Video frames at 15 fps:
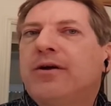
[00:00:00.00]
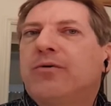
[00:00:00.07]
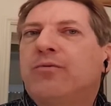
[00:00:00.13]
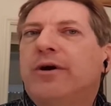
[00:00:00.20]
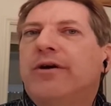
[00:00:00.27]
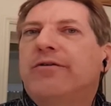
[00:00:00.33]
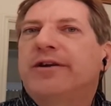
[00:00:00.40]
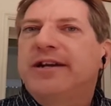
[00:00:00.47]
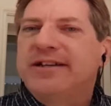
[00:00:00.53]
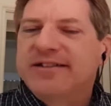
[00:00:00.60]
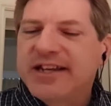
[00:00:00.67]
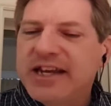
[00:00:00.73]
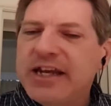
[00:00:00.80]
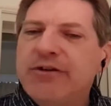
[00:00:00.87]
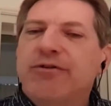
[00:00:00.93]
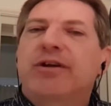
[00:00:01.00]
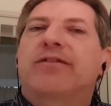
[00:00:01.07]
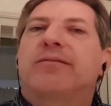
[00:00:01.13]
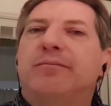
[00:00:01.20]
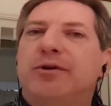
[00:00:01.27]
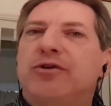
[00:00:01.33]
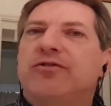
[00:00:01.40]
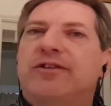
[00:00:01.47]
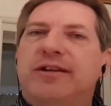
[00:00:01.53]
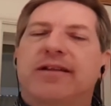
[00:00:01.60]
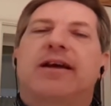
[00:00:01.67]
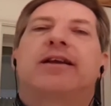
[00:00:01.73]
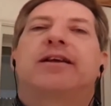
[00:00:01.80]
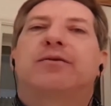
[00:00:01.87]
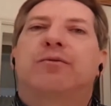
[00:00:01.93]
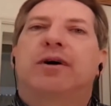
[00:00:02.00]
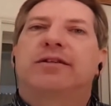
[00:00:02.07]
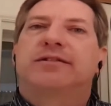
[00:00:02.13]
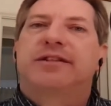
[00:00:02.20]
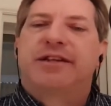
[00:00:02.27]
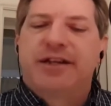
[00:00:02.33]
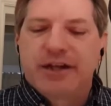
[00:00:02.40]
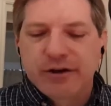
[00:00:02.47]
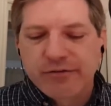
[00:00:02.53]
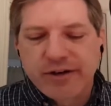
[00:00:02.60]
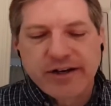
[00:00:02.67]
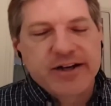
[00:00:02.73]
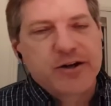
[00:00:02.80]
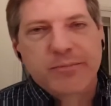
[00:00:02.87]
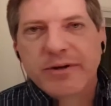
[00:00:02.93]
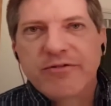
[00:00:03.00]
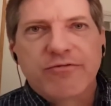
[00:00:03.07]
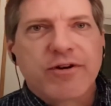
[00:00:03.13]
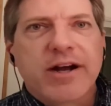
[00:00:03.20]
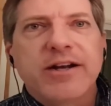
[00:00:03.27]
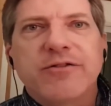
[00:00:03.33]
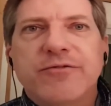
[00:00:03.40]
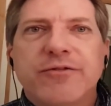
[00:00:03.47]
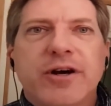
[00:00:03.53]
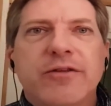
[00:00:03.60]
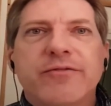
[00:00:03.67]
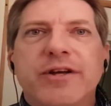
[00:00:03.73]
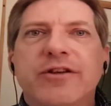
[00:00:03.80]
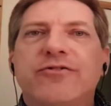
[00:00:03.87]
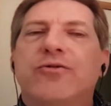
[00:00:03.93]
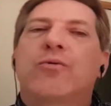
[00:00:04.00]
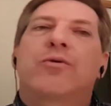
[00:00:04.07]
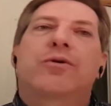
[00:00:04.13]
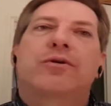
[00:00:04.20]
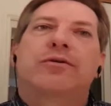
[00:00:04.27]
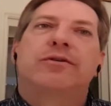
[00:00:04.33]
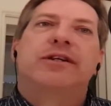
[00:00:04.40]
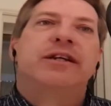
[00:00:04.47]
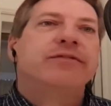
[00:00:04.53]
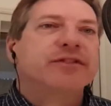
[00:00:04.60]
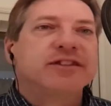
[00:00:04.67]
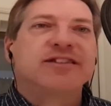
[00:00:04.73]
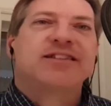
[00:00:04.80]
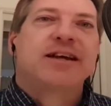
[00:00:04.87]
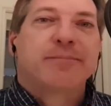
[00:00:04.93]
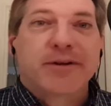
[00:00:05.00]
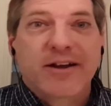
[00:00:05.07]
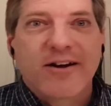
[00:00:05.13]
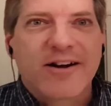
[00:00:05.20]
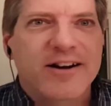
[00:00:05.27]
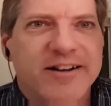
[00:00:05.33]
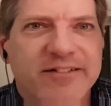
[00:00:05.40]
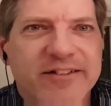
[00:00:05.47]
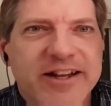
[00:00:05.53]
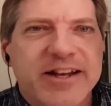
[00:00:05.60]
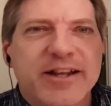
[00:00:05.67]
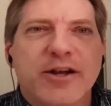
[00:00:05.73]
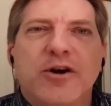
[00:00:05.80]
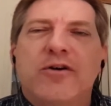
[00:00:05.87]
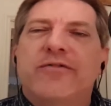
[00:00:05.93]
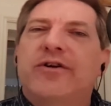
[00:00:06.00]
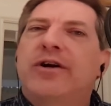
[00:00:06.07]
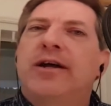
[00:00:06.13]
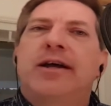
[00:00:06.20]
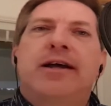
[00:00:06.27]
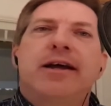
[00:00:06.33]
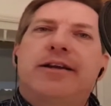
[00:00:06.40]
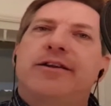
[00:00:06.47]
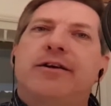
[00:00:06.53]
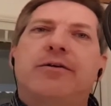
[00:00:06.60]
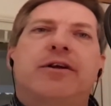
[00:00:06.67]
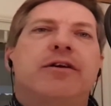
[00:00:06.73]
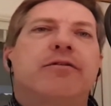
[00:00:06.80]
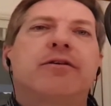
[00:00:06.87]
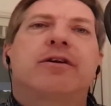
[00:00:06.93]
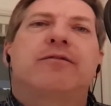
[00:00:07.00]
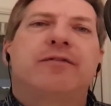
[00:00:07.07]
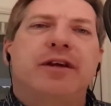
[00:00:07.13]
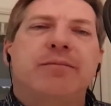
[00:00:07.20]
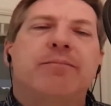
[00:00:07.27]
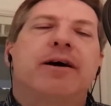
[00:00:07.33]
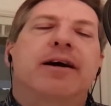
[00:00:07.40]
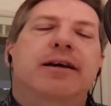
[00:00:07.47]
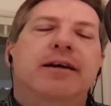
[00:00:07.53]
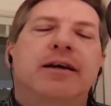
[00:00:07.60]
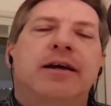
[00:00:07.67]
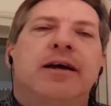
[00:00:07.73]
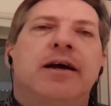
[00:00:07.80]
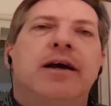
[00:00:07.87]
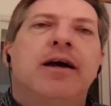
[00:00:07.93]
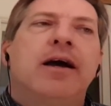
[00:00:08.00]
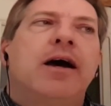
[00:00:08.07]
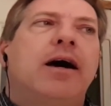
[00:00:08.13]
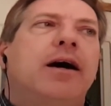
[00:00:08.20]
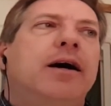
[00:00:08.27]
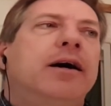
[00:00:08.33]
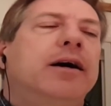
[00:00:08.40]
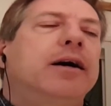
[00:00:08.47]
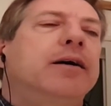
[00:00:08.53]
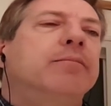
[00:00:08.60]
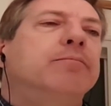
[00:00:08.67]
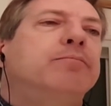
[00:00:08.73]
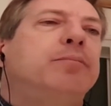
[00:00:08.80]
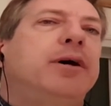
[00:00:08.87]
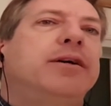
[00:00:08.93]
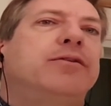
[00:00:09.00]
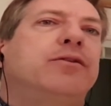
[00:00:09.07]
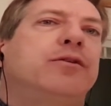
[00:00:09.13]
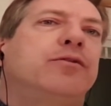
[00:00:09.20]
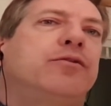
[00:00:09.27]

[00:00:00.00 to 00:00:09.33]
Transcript: where he is hearing the music that he wants to hear, and he'll be right in front of it or even stepping on it and leaning over, and you don't hear any feedback. But